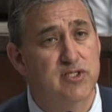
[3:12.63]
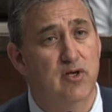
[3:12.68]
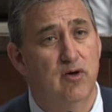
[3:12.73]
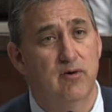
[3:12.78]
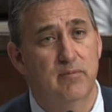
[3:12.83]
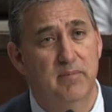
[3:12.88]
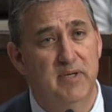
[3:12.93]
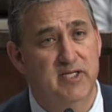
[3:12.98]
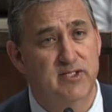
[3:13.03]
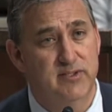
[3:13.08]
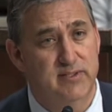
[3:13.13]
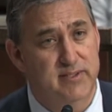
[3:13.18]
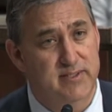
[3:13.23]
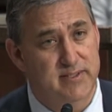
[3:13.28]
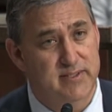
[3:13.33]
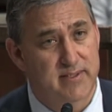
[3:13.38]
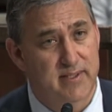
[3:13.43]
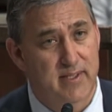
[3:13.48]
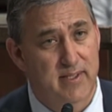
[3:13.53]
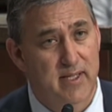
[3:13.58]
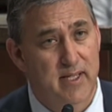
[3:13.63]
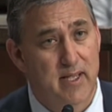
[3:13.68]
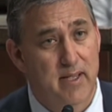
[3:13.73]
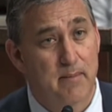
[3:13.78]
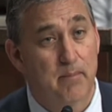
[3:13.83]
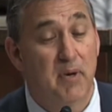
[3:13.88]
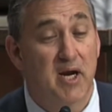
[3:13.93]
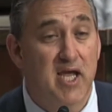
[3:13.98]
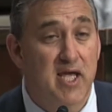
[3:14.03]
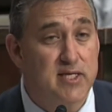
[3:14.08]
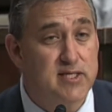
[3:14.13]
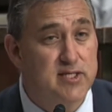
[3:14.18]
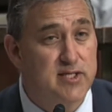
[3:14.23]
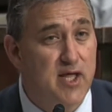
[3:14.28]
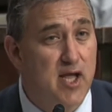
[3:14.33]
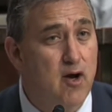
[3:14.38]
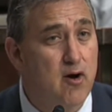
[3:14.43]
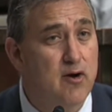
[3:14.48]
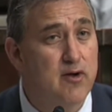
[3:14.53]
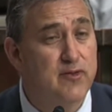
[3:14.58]
their emissions, because
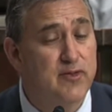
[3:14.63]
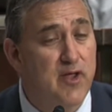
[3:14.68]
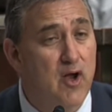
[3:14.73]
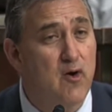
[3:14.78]
they're